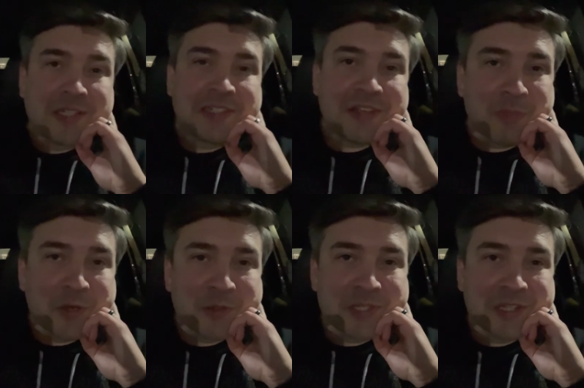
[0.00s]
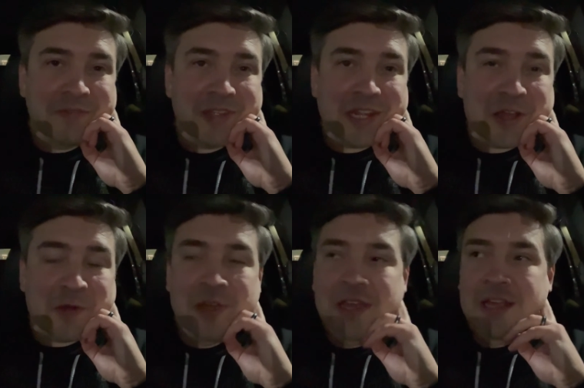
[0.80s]
since i've posted a
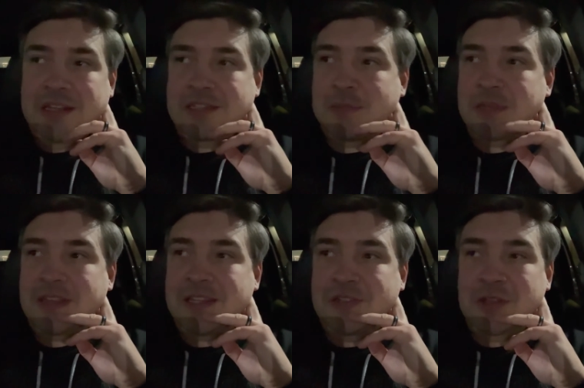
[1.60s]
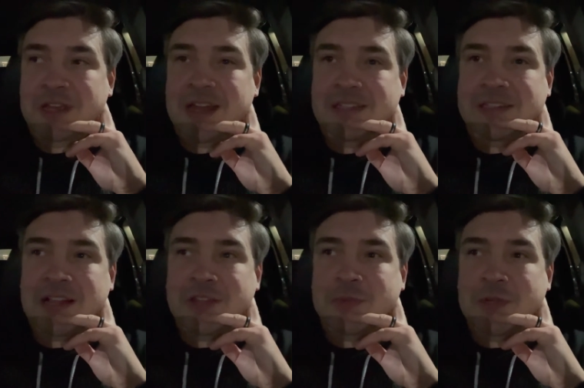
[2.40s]
video seems like these are the kind of
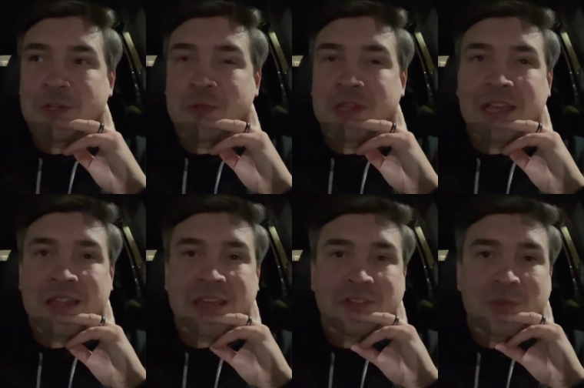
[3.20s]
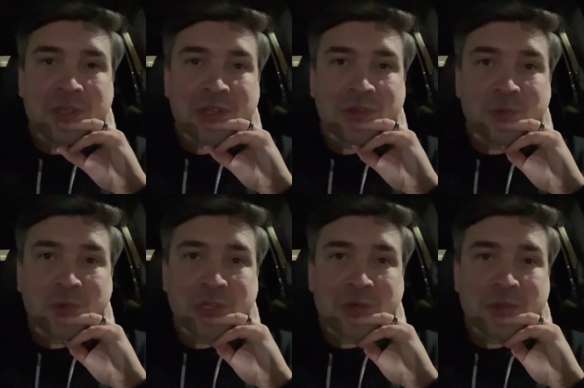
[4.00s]
styles i've been doing lately i've just been
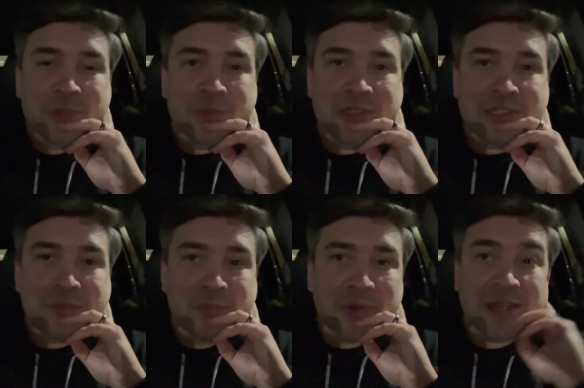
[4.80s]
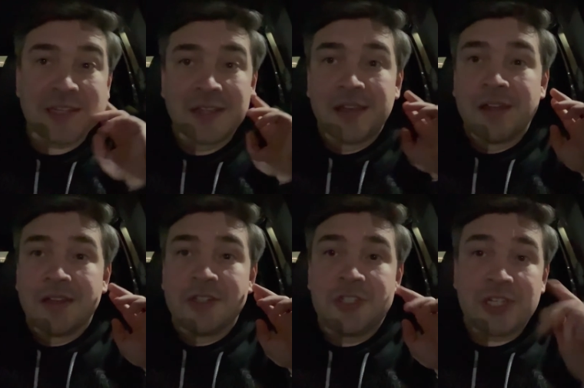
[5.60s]
really really busy but
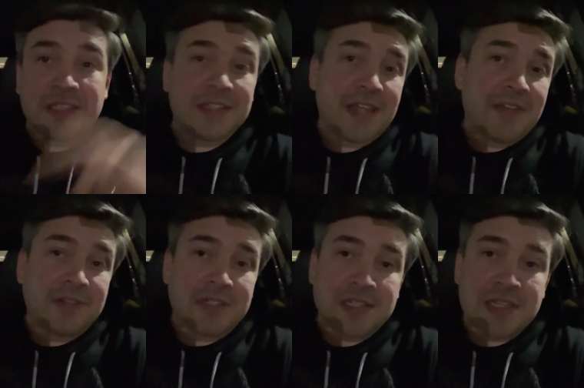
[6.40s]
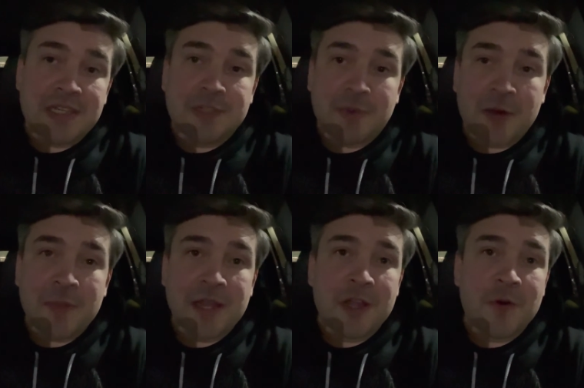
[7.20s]
just left to see
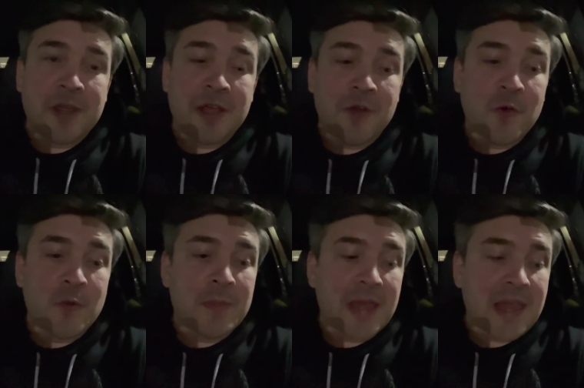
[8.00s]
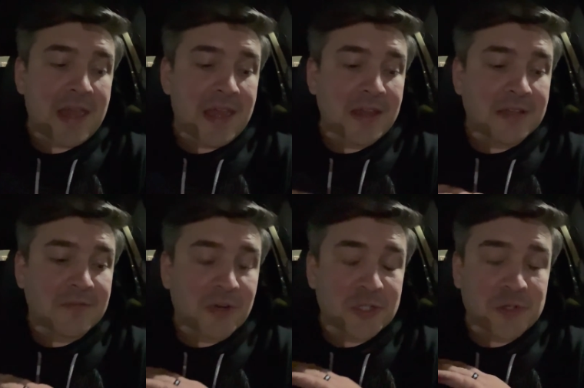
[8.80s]
spider-man no way home and
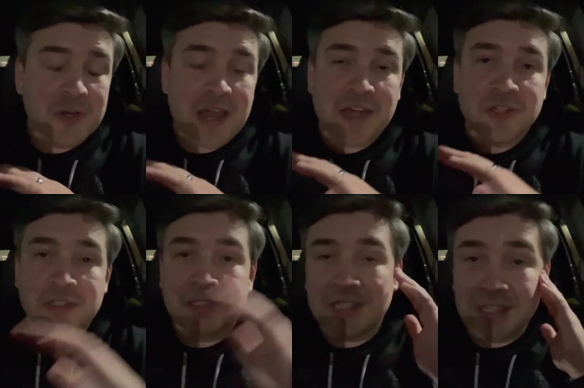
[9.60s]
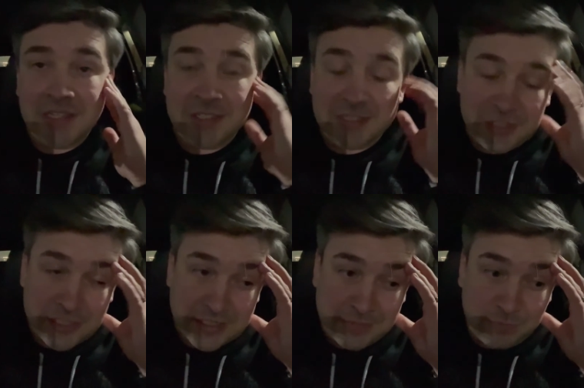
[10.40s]
first reactions is
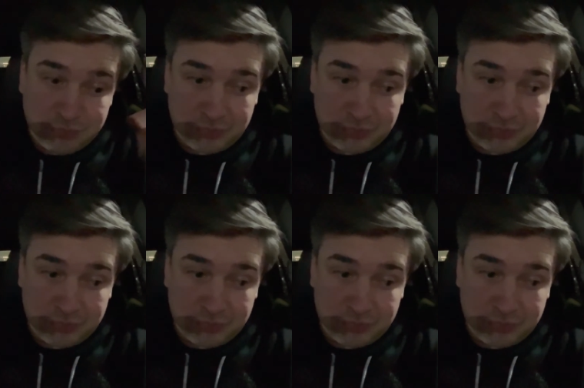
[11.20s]
just